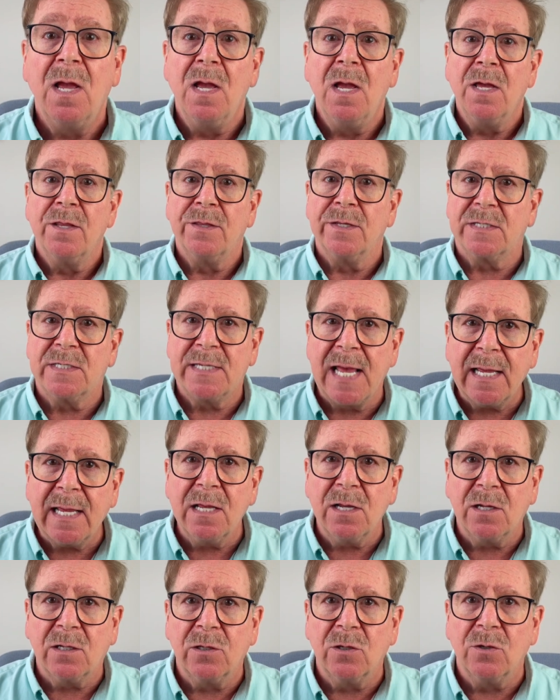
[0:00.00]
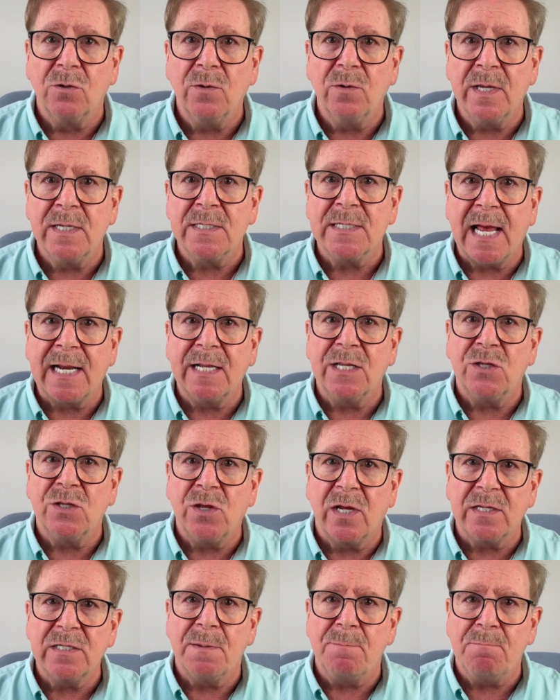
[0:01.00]
The second clue is that it
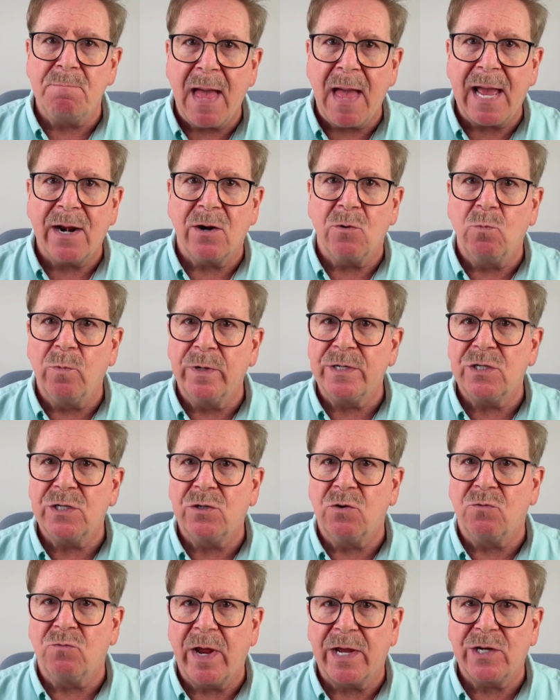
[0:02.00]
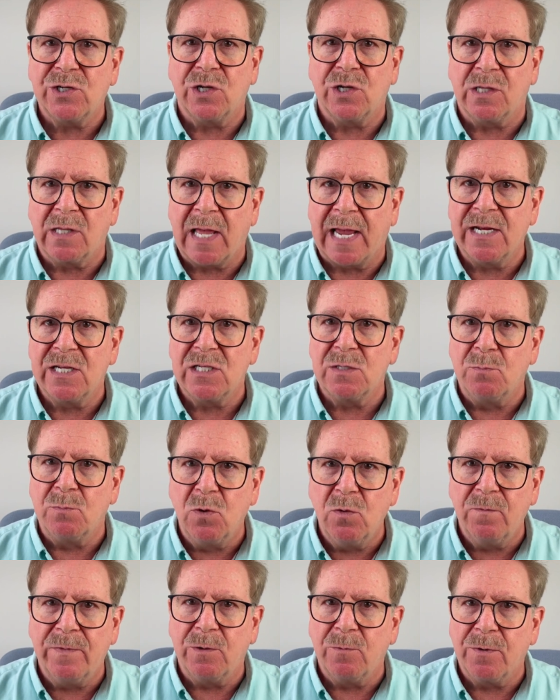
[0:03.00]
doesn't matter which direction light is
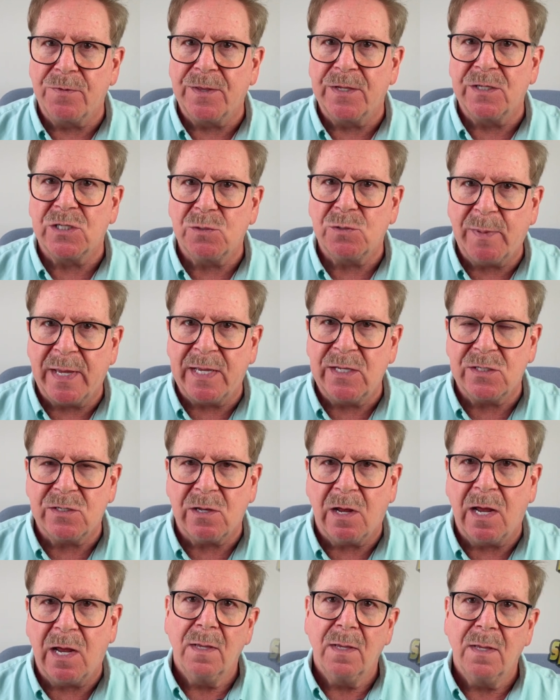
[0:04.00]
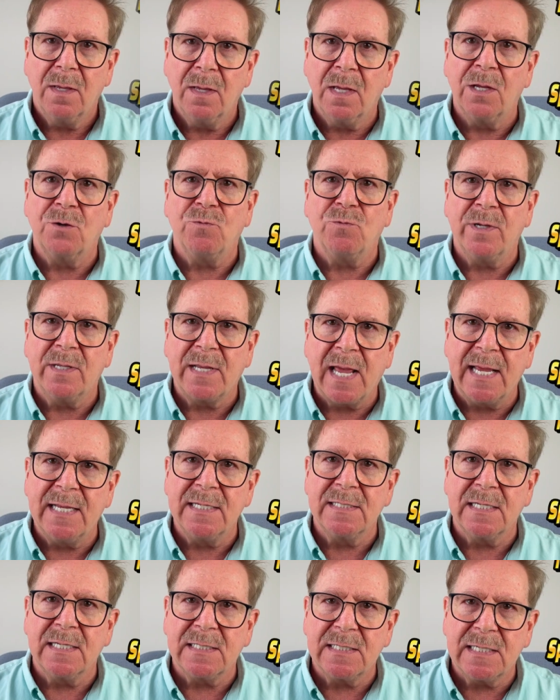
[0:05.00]
moving within space-time. It
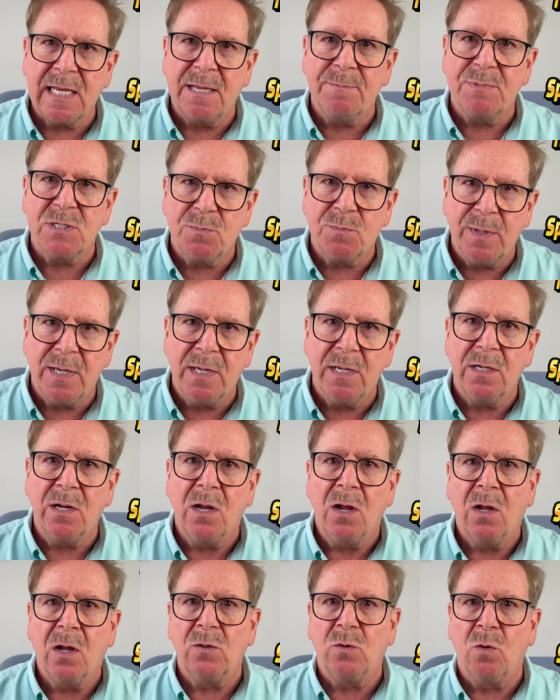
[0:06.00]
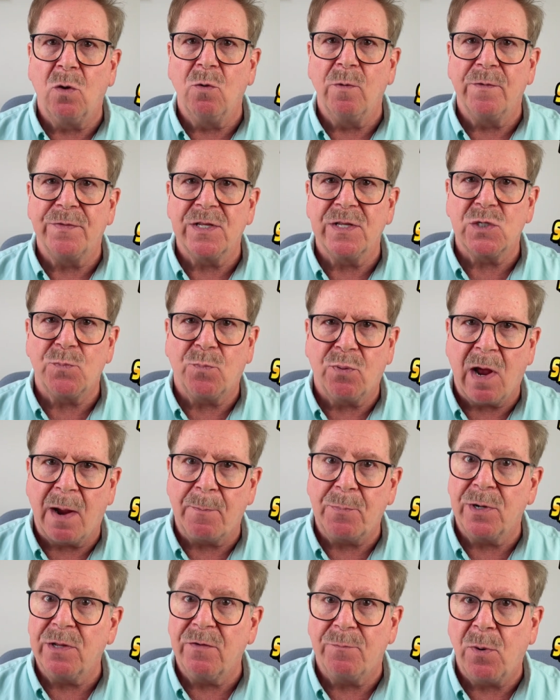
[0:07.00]
retains the same speed along with its
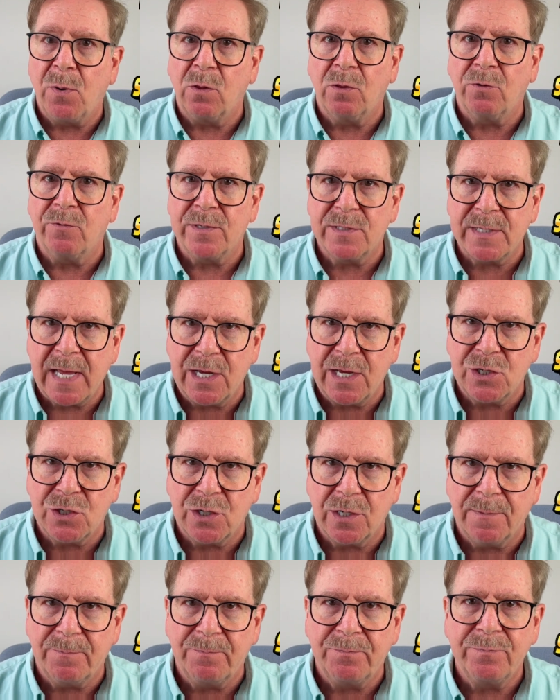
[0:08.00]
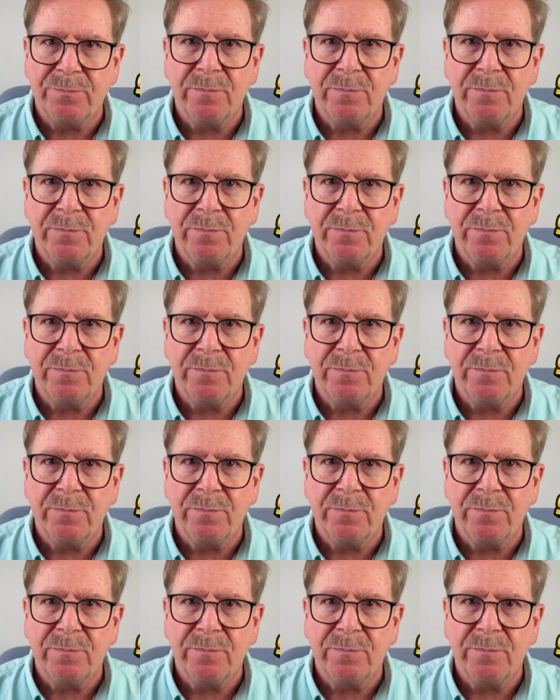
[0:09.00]
property of polarization.